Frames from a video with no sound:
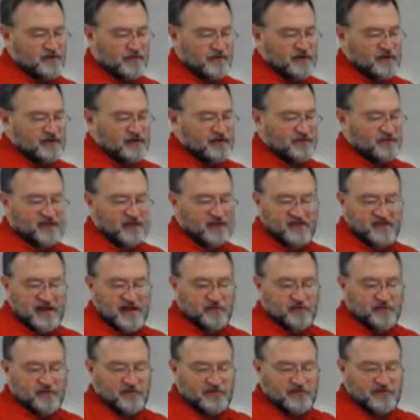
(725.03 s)
Just looking at the
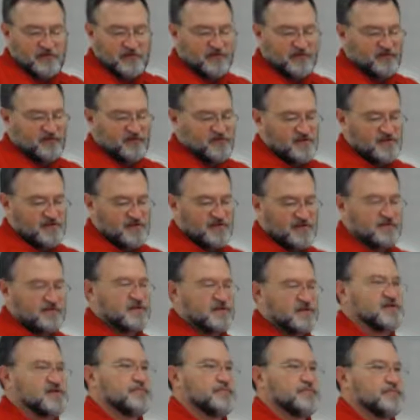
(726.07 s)
examples, they just give us
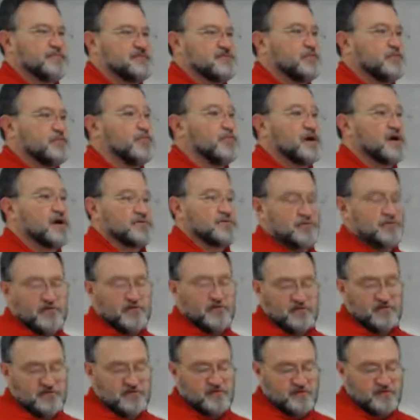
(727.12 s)
several examples, so we'll walk
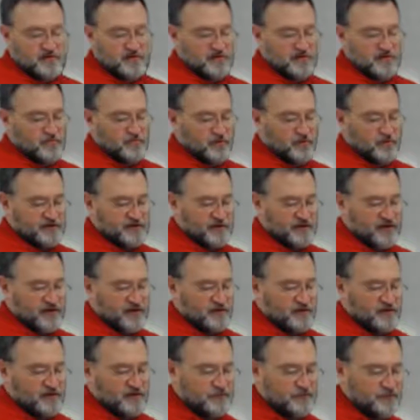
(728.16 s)
through those on the board
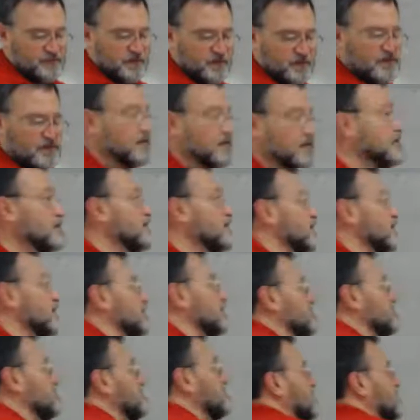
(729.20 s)
together. We've